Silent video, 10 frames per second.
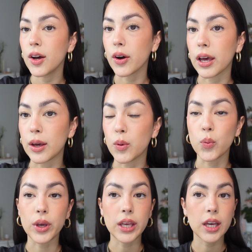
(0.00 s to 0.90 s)
Okay,
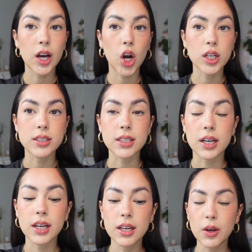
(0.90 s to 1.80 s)
we are
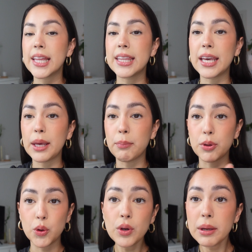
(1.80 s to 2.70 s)
done. The
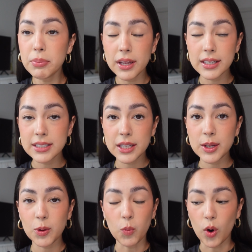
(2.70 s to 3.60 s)
beauty
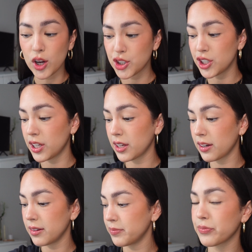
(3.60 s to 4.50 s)
blending washing
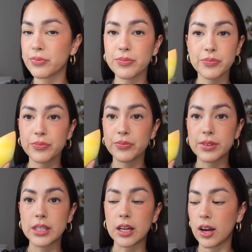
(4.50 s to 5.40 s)

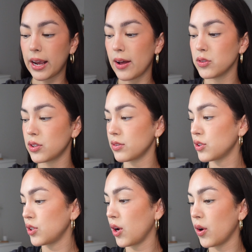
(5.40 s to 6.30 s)
did not count,
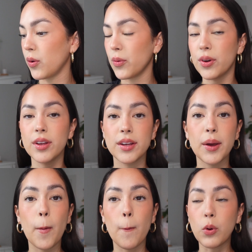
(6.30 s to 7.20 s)
so
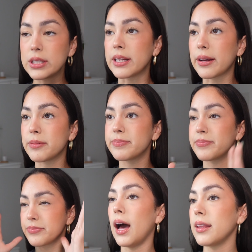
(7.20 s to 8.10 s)
we did it.
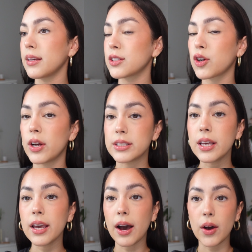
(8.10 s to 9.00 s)
I think it's
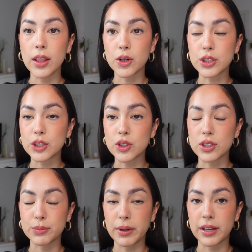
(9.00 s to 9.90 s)
crazy how I literally used to
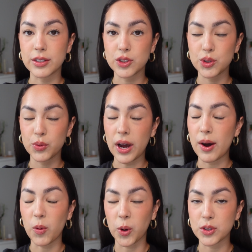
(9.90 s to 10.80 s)
spend 2
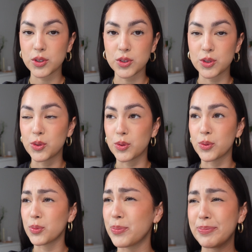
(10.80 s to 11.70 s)
hours to do